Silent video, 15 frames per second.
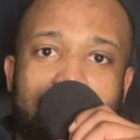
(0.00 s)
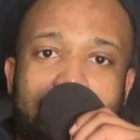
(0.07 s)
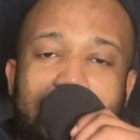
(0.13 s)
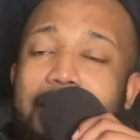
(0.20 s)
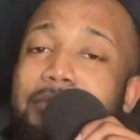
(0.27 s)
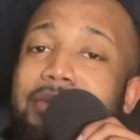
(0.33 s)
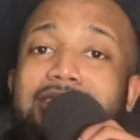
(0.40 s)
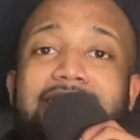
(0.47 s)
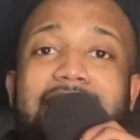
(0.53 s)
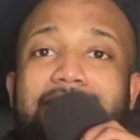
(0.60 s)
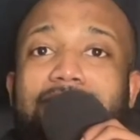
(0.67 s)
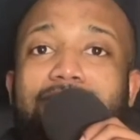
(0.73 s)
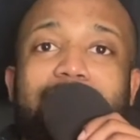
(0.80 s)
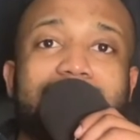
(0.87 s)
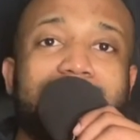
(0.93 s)
How many times
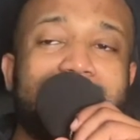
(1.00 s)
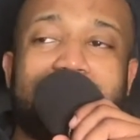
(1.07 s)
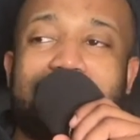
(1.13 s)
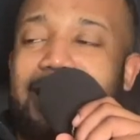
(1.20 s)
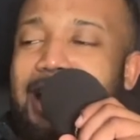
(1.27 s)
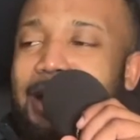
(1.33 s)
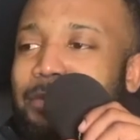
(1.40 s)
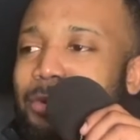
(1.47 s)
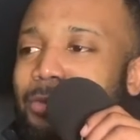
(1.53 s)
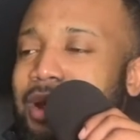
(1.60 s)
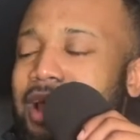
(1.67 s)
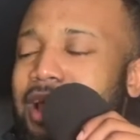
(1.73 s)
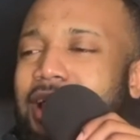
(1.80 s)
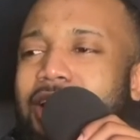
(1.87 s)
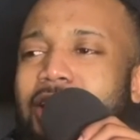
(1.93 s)
have we seen it happen
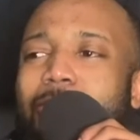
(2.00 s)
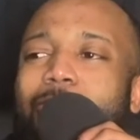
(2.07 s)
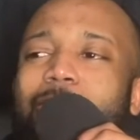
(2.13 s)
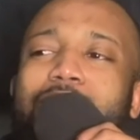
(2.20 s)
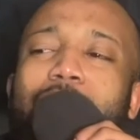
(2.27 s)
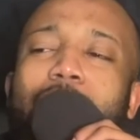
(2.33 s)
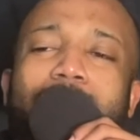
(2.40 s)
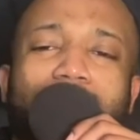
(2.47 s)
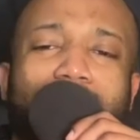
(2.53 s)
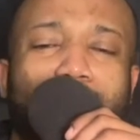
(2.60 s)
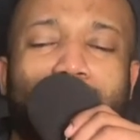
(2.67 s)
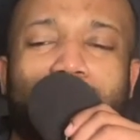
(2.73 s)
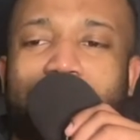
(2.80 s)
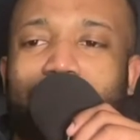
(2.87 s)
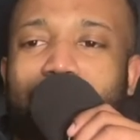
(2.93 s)
where we know of
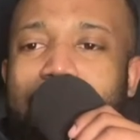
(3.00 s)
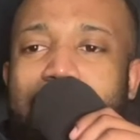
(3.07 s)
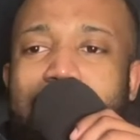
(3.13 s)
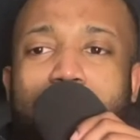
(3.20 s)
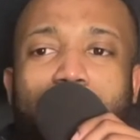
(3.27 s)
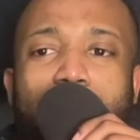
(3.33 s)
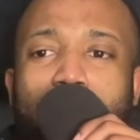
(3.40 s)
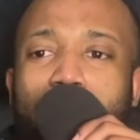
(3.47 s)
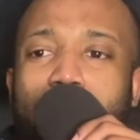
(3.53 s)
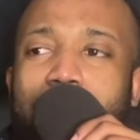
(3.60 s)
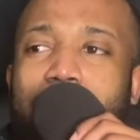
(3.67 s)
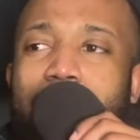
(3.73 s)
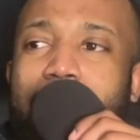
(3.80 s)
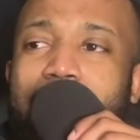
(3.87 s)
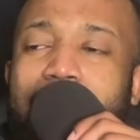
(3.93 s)
stories where people were
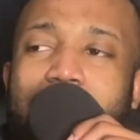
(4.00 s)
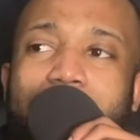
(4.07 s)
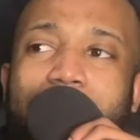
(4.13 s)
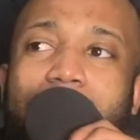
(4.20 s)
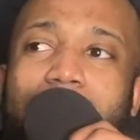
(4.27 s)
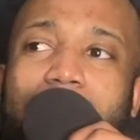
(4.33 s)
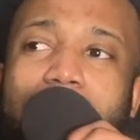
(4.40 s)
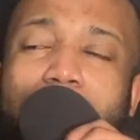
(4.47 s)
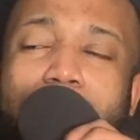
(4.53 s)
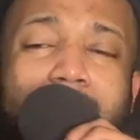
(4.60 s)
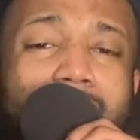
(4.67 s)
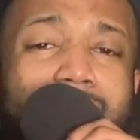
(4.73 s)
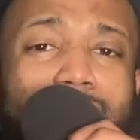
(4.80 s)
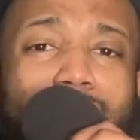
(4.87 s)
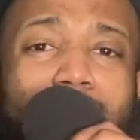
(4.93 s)
growing up, their
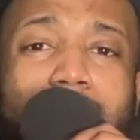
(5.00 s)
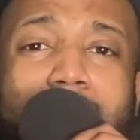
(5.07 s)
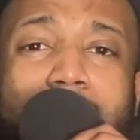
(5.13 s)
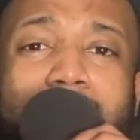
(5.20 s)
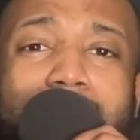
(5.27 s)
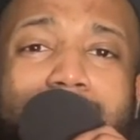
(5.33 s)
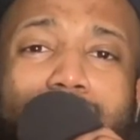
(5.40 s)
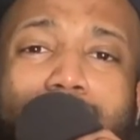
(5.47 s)
parents were a bit